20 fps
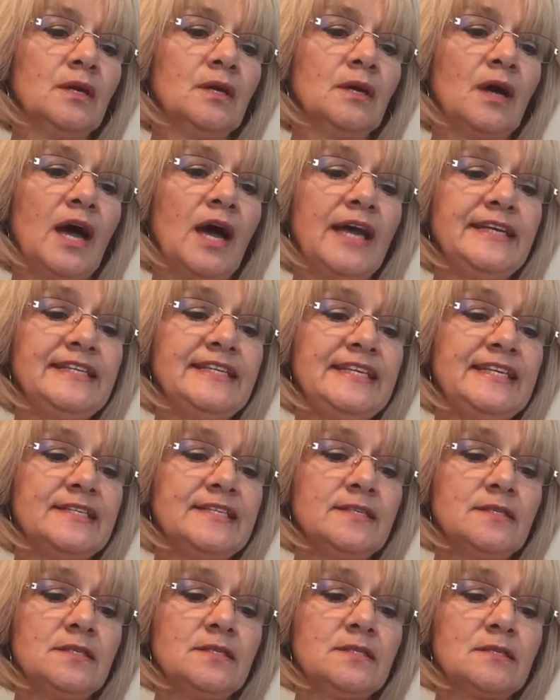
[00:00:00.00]

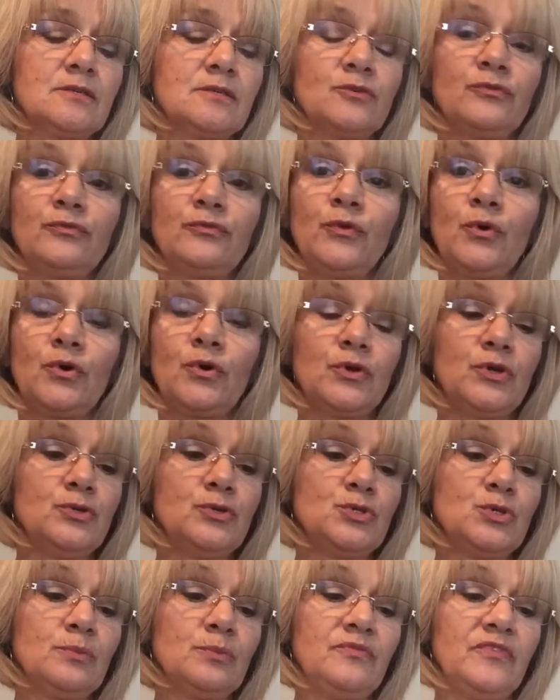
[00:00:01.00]
ideas for
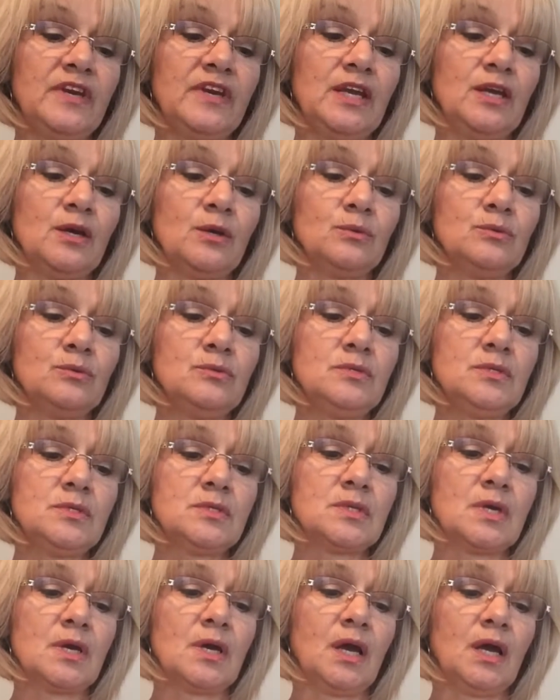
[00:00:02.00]
YouTube videos.
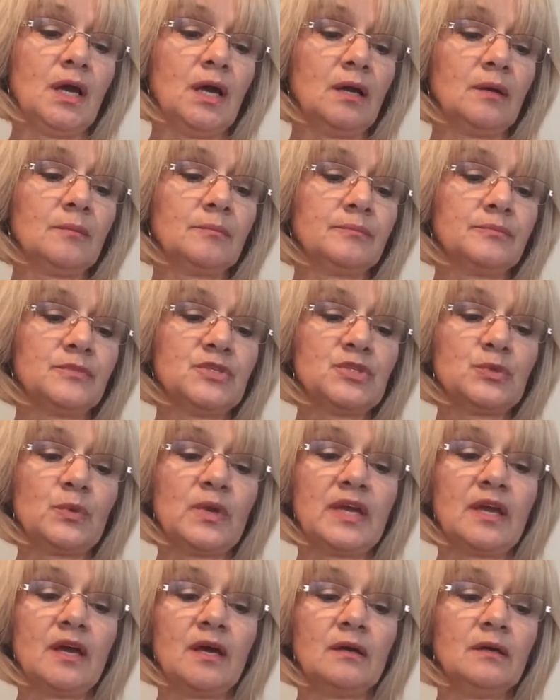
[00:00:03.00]
Um,
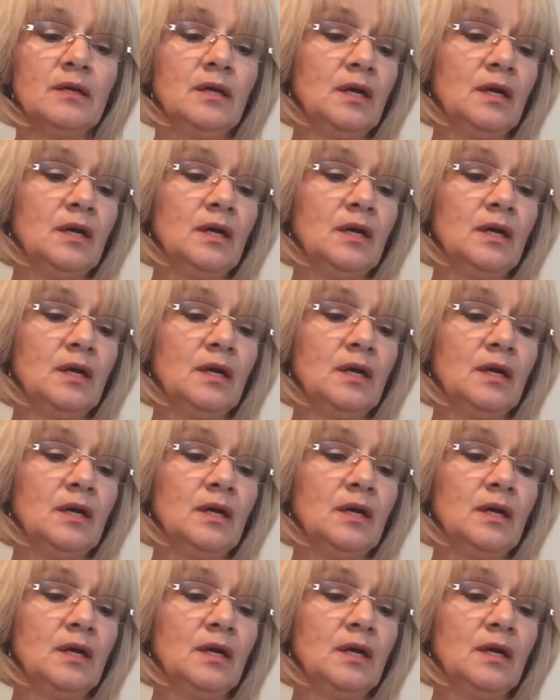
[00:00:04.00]
doing a,